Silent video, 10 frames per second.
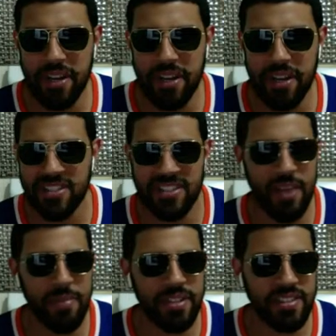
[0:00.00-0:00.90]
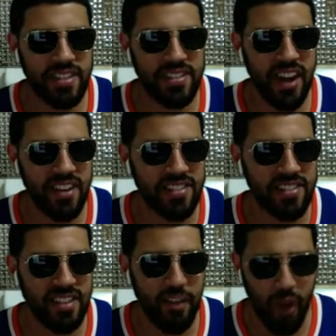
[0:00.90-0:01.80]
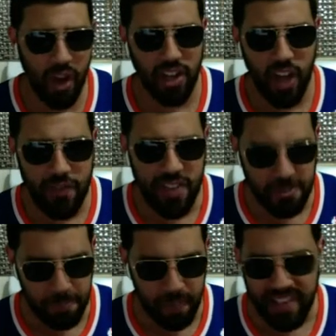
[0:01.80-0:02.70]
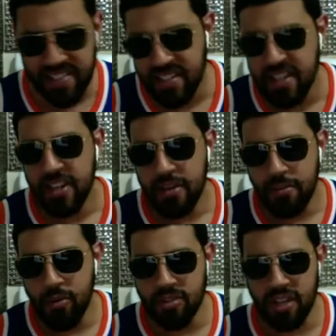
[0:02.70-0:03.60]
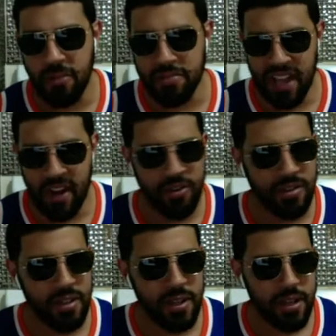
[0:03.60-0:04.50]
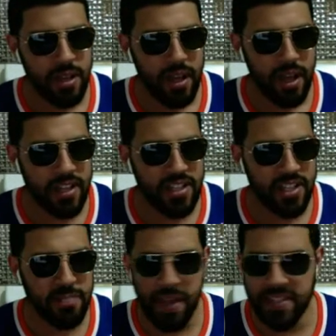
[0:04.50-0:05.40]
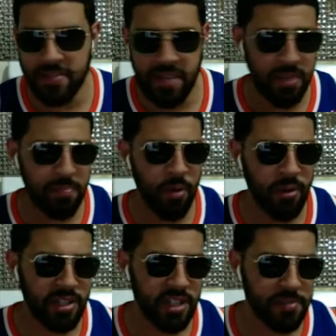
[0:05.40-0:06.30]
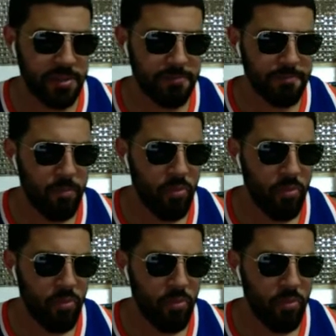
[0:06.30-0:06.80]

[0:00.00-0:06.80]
as Chris Sabin sits down and says, I fucking love this place, Moose comes out and just makes him eat poker chips.